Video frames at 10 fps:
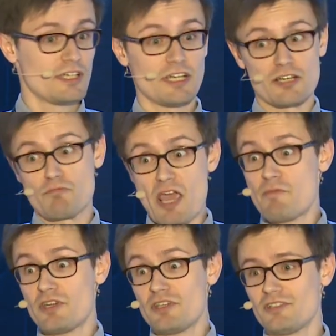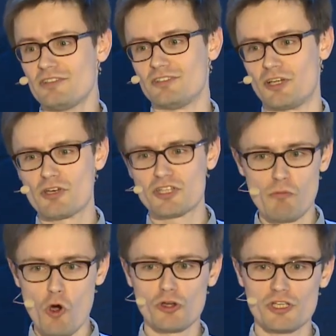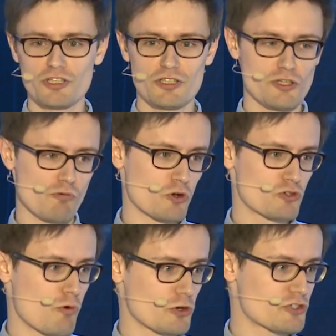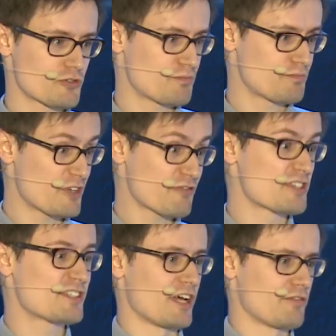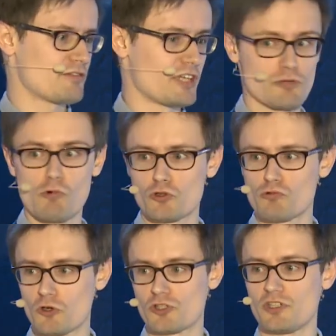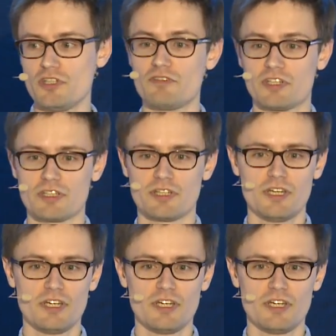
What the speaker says: like maybe in the morning you want to watch different stuff than you want to watch in the evening.